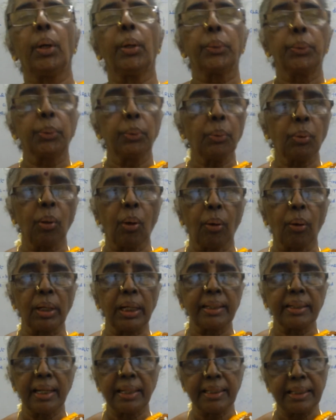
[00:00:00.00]
You call
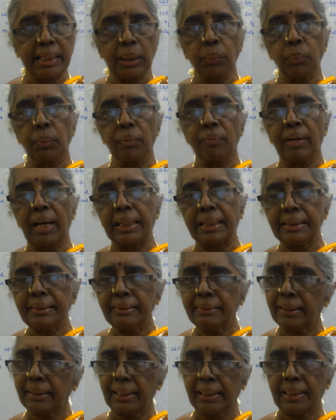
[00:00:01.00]
it an equivalence
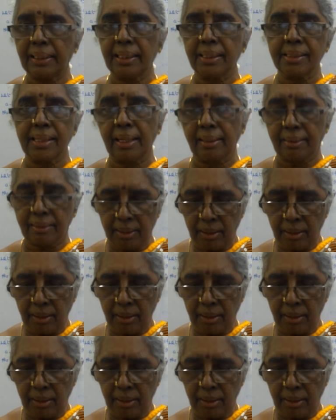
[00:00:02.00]
relation.